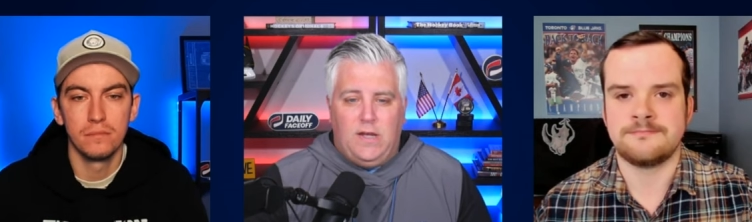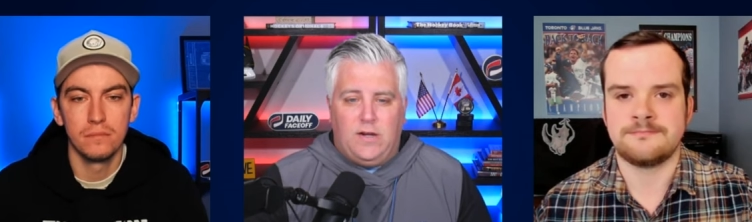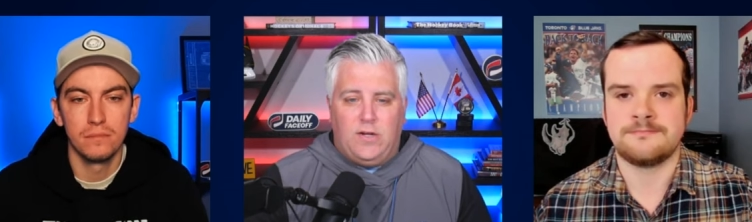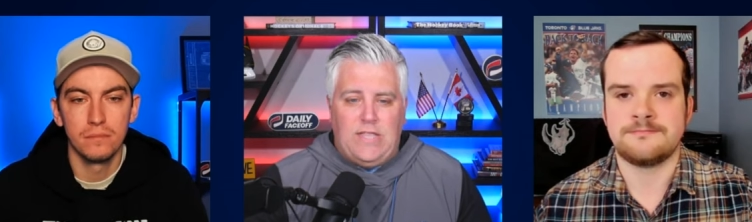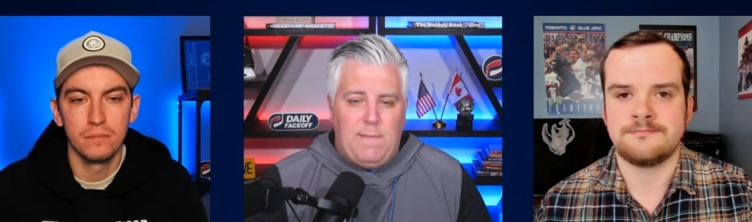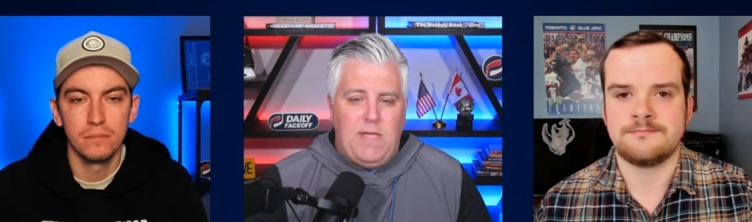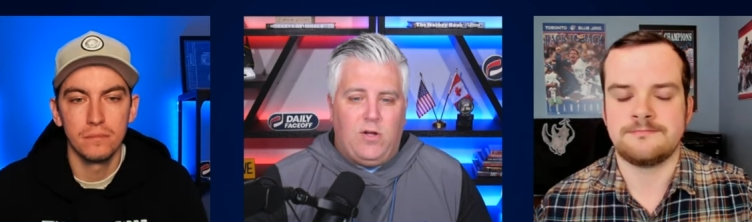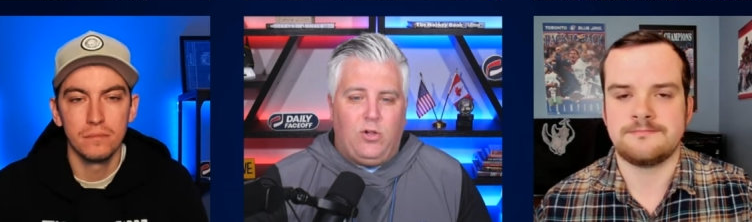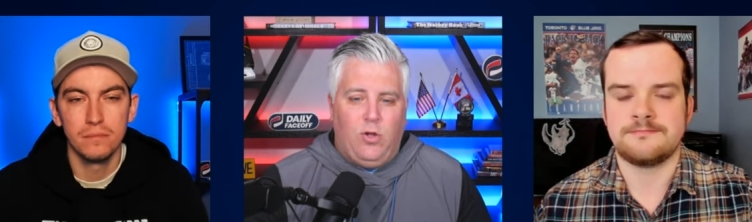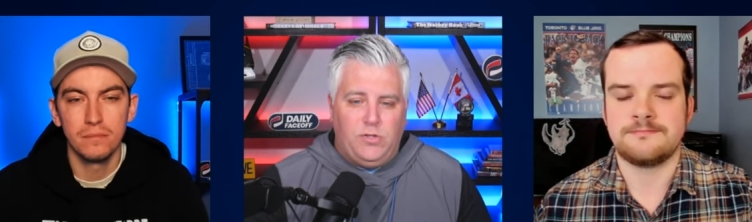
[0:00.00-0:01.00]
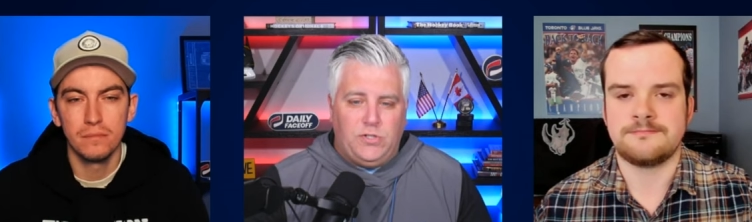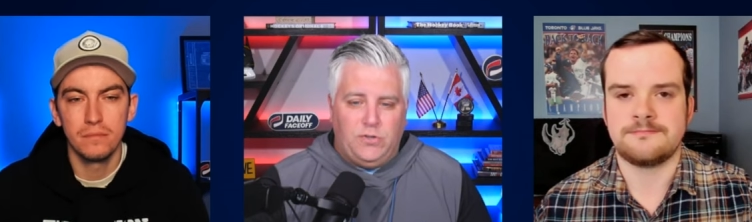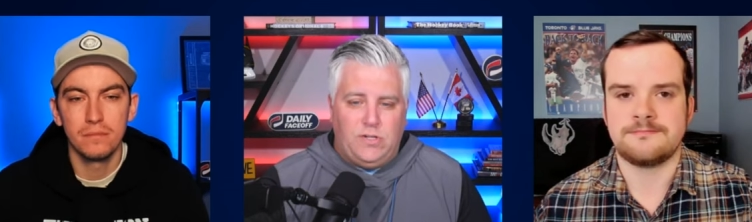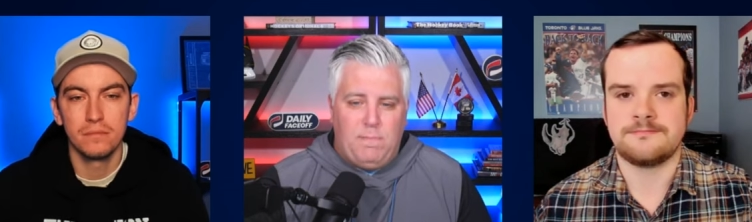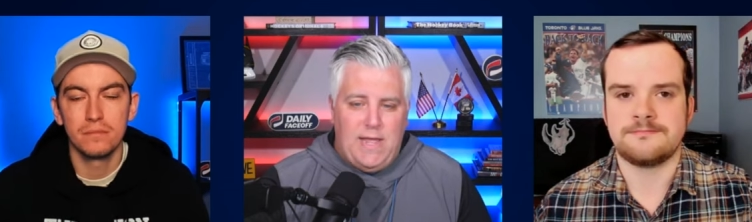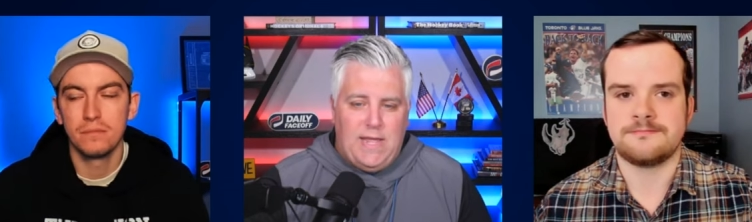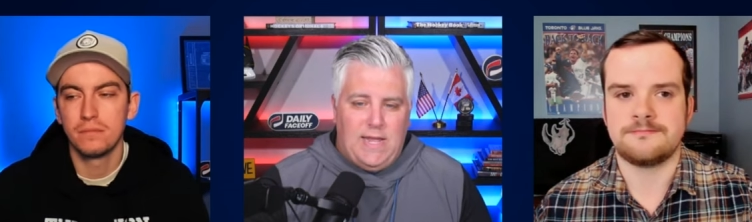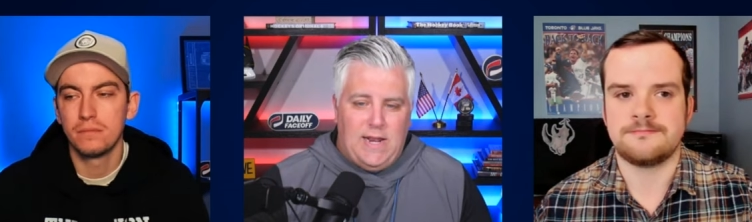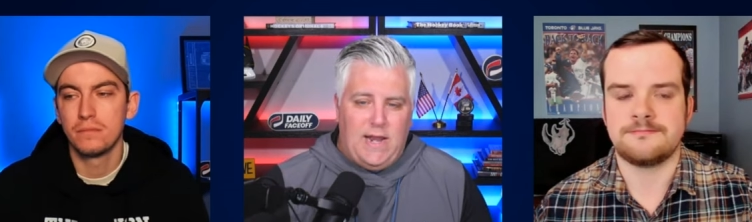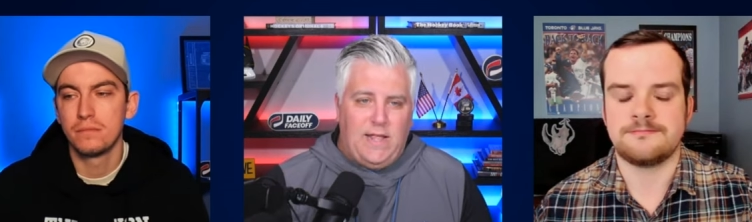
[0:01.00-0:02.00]
Speaker 1: Could they be closer to making
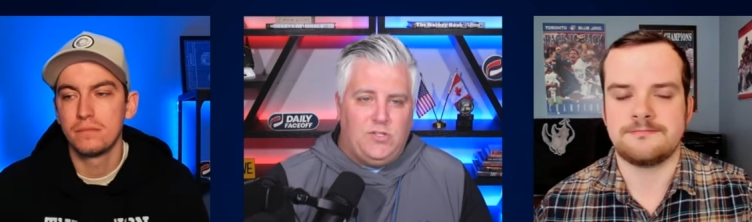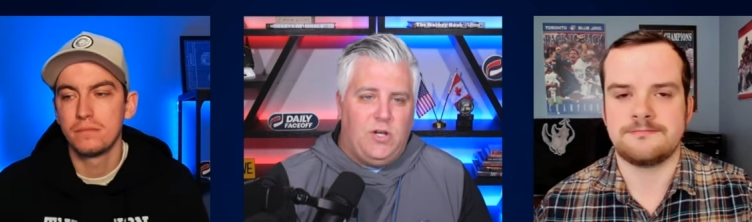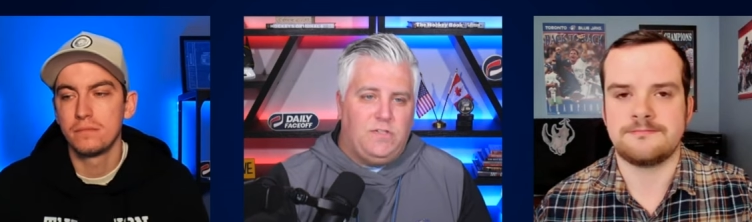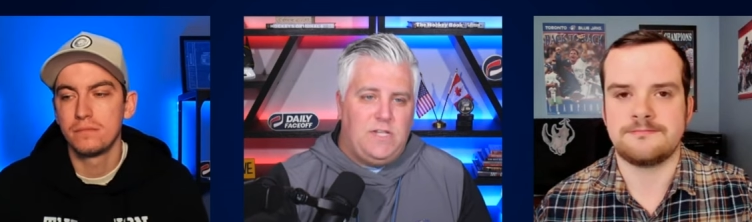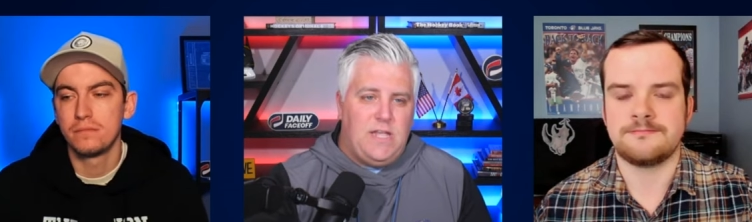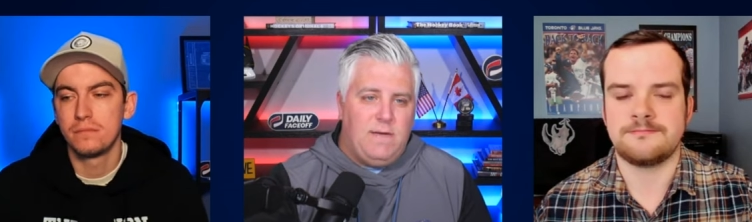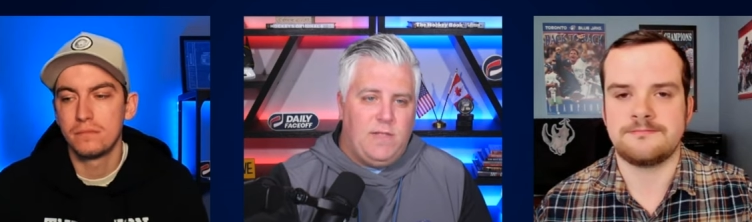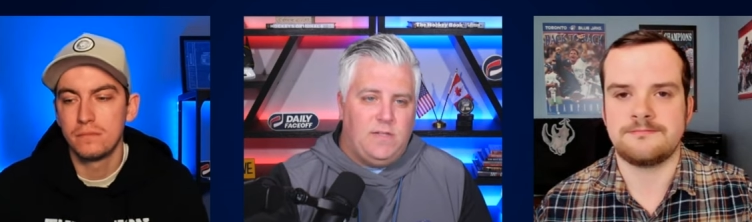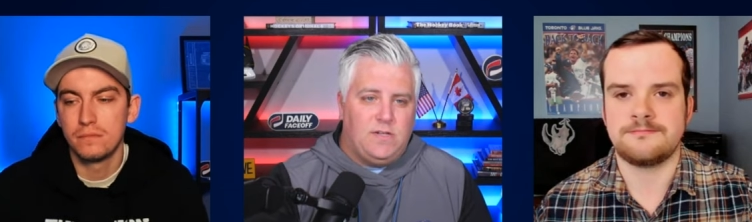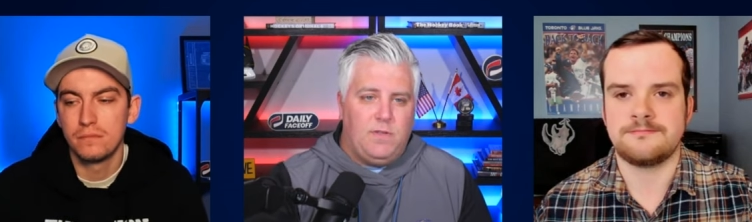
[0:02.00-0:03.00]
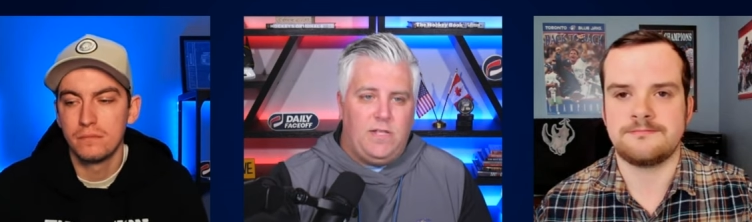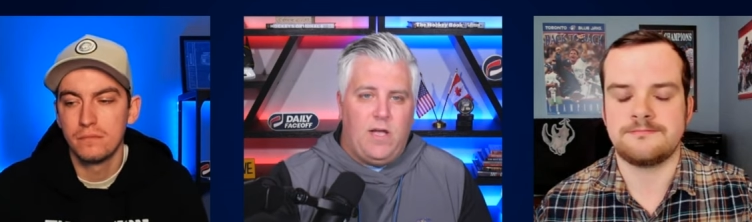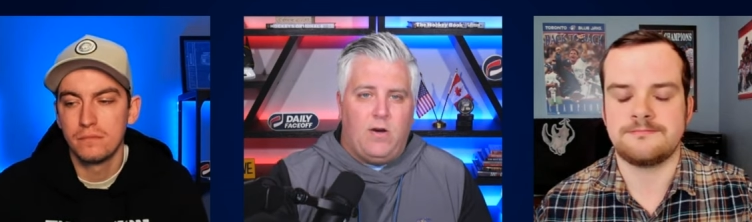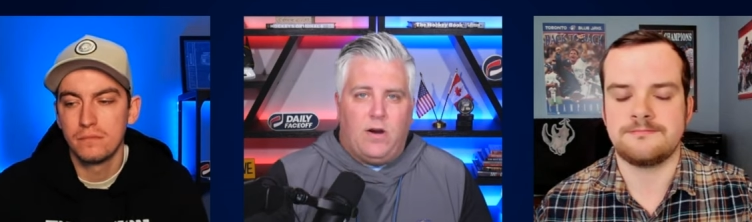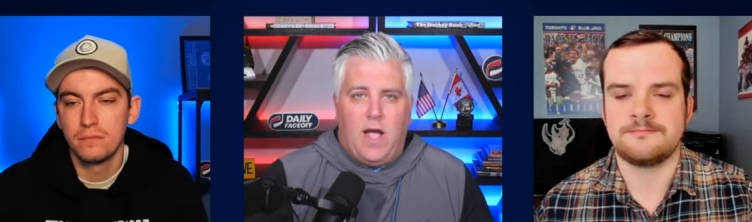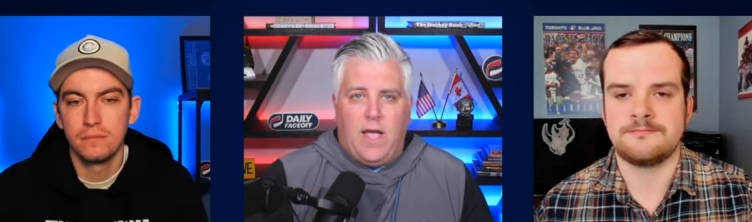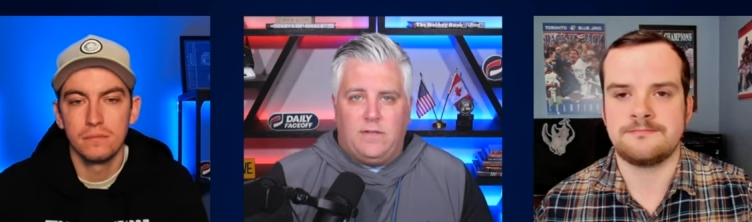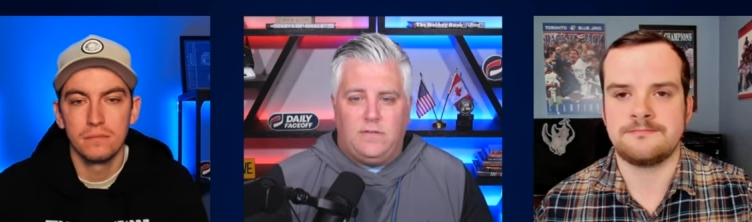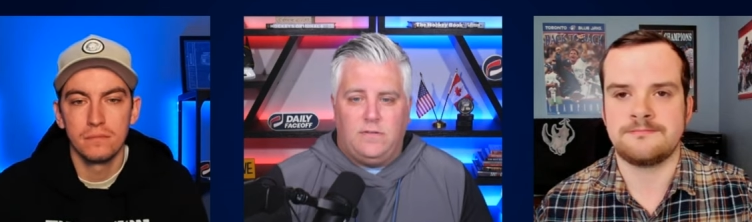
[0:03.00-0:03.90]
an NHL team than some of the younger guys?